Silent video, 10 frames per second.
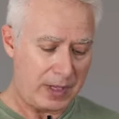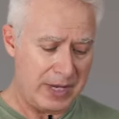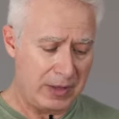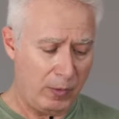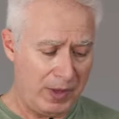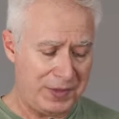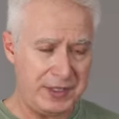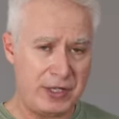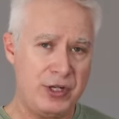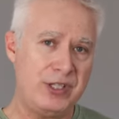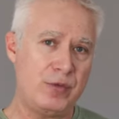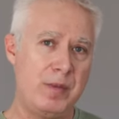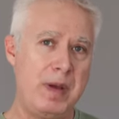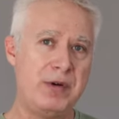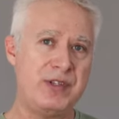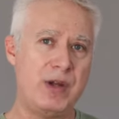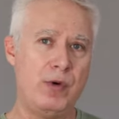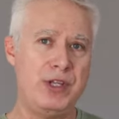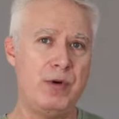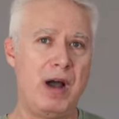now the one thing that you need to remember is that
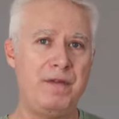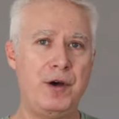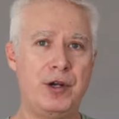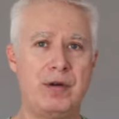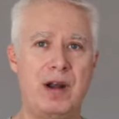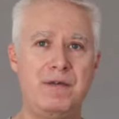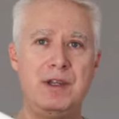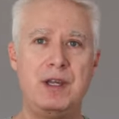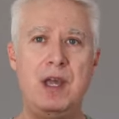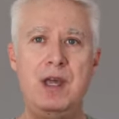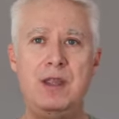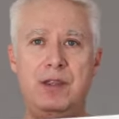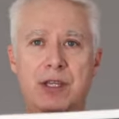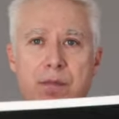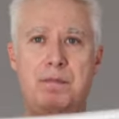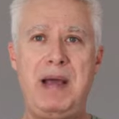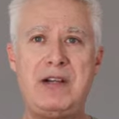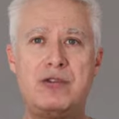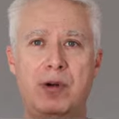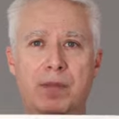when you are photographing the
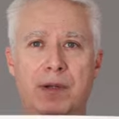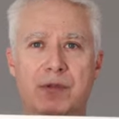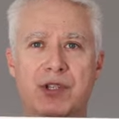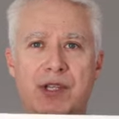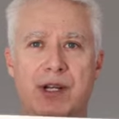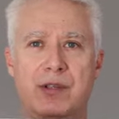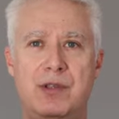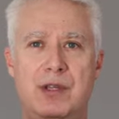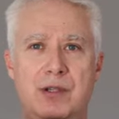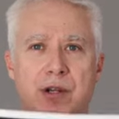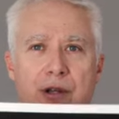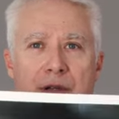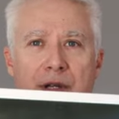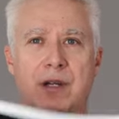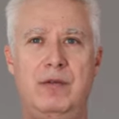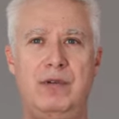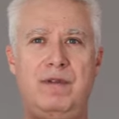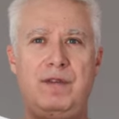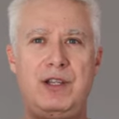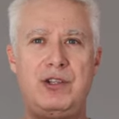backdrop let me just get it so that you don't get a
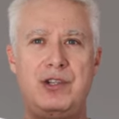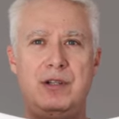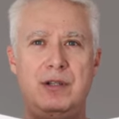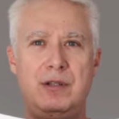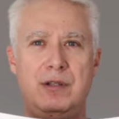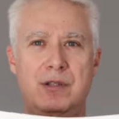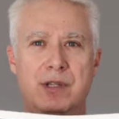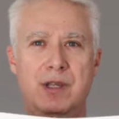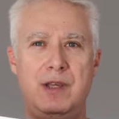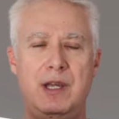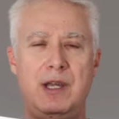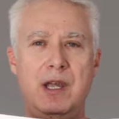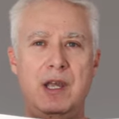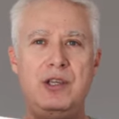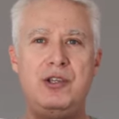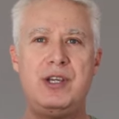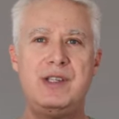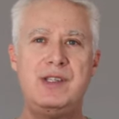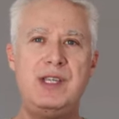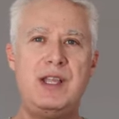reflection you can see it there you can
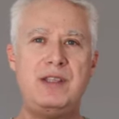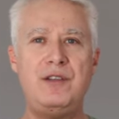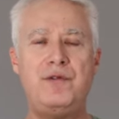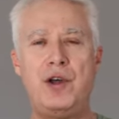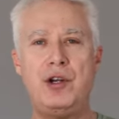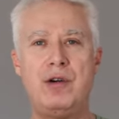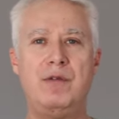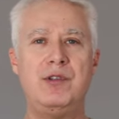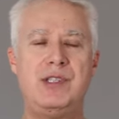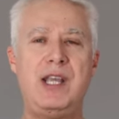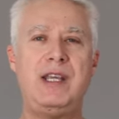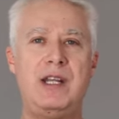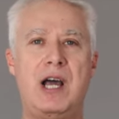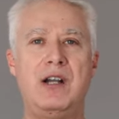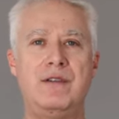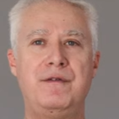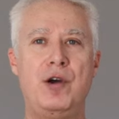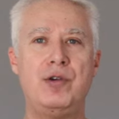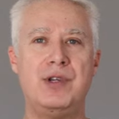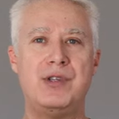see that this photograph was taken out of
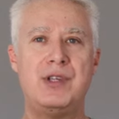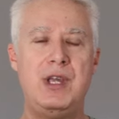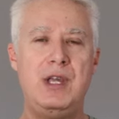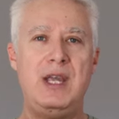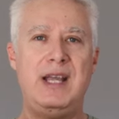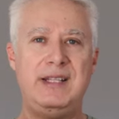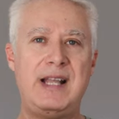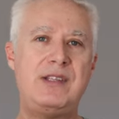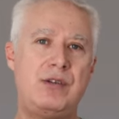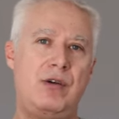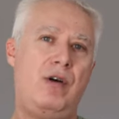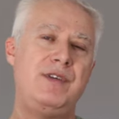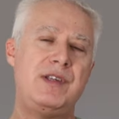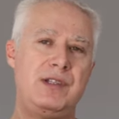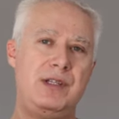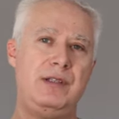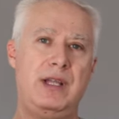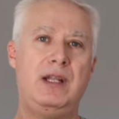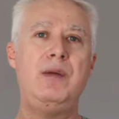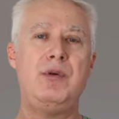focus and that's obviously
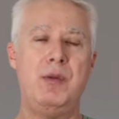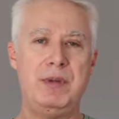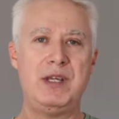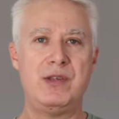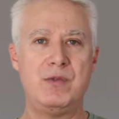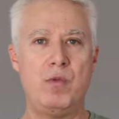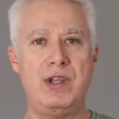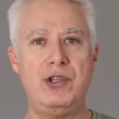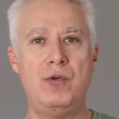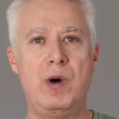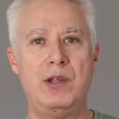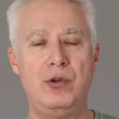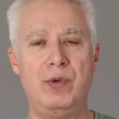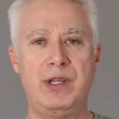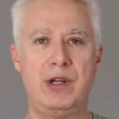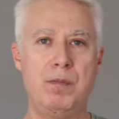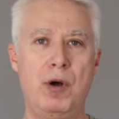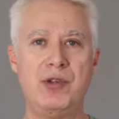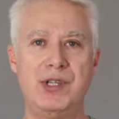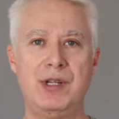deliberate because when you are doing the
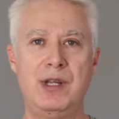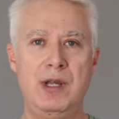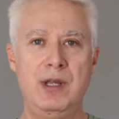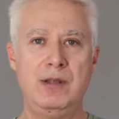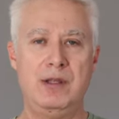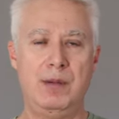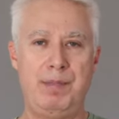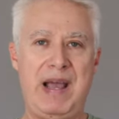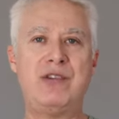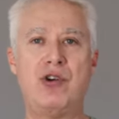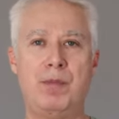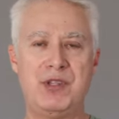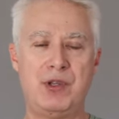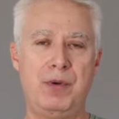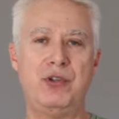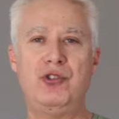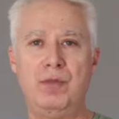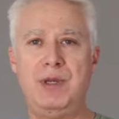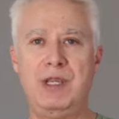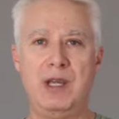composite the backdrop is supposed to
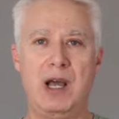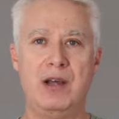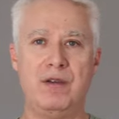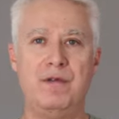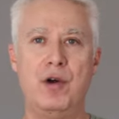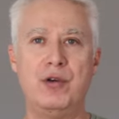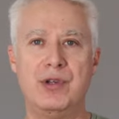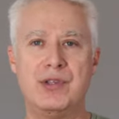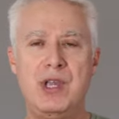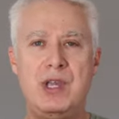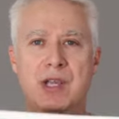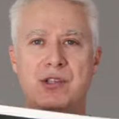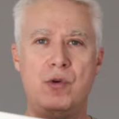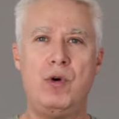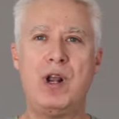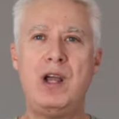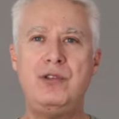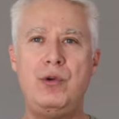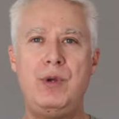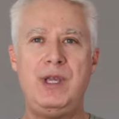be out of focus. And so what I
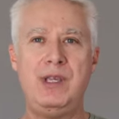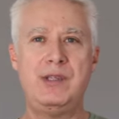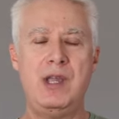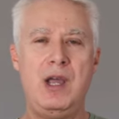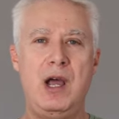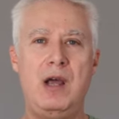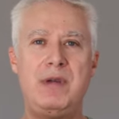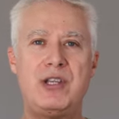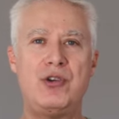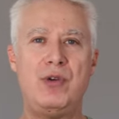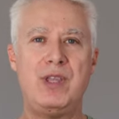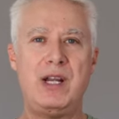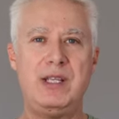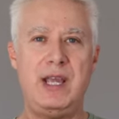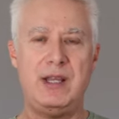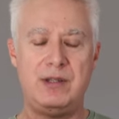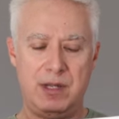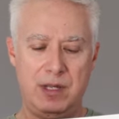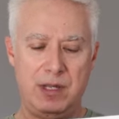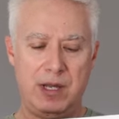do is I make sure that I get
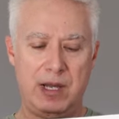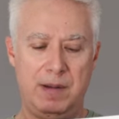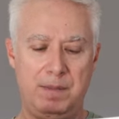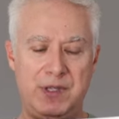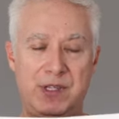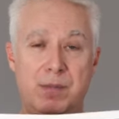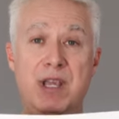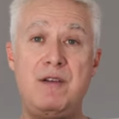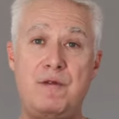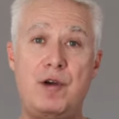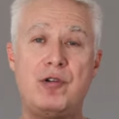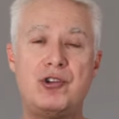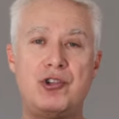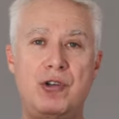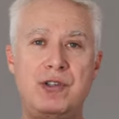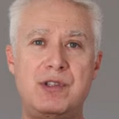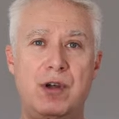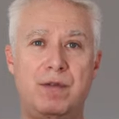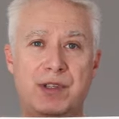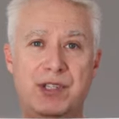um, some in-focus shots
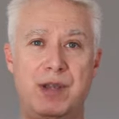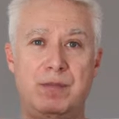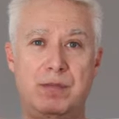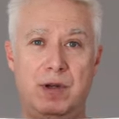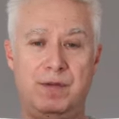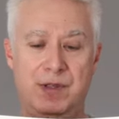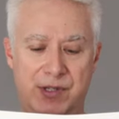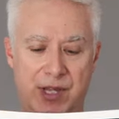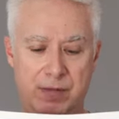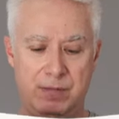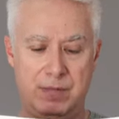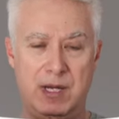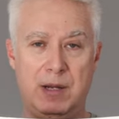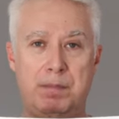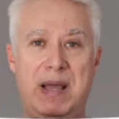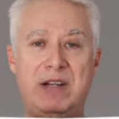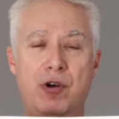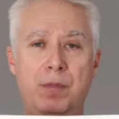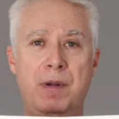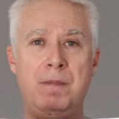of the same, of the same uh,
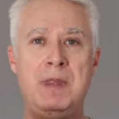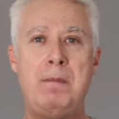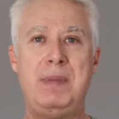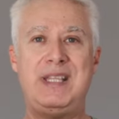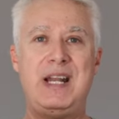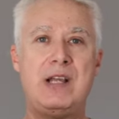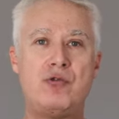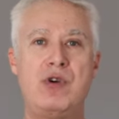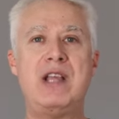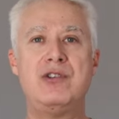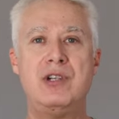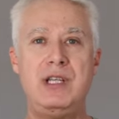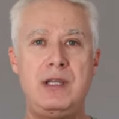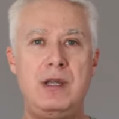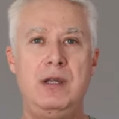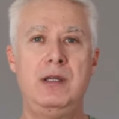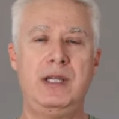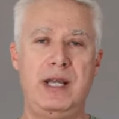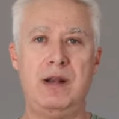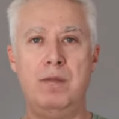backdrop, but then I gradually
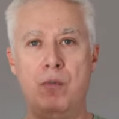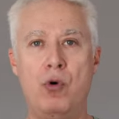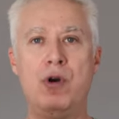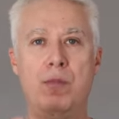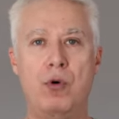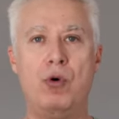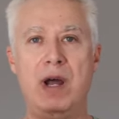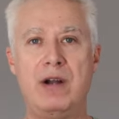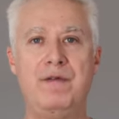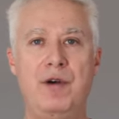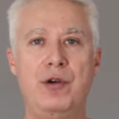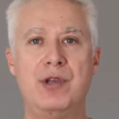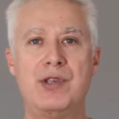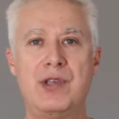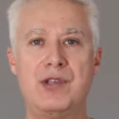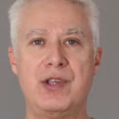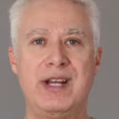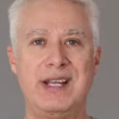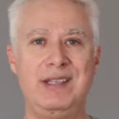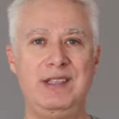get it more and more out of focus so
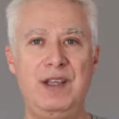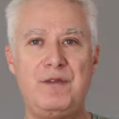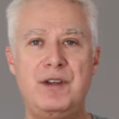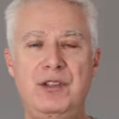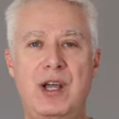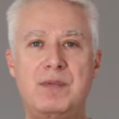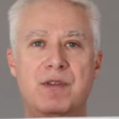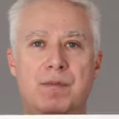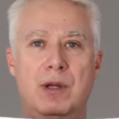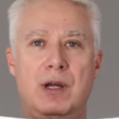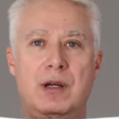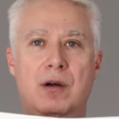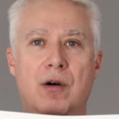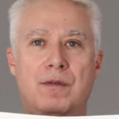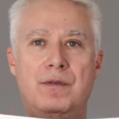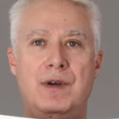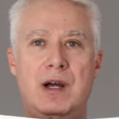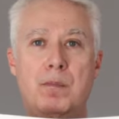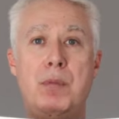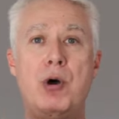that I get different types of, uh, of
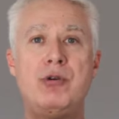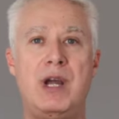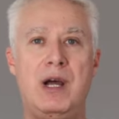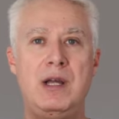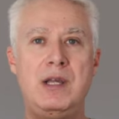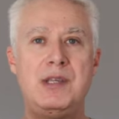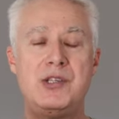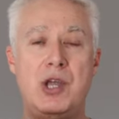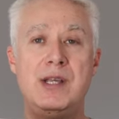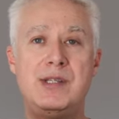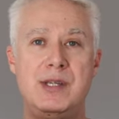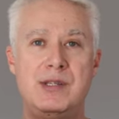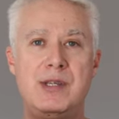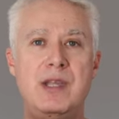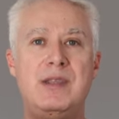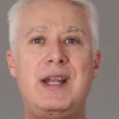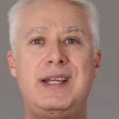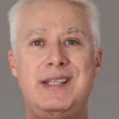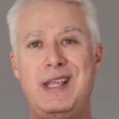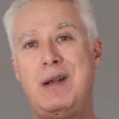uh, bokeh sizes that I
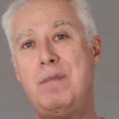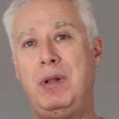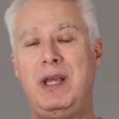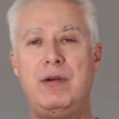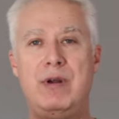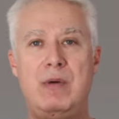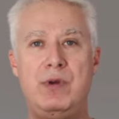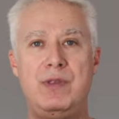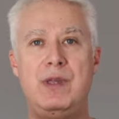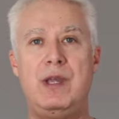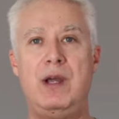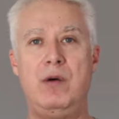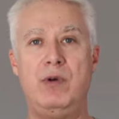can then play around with uh,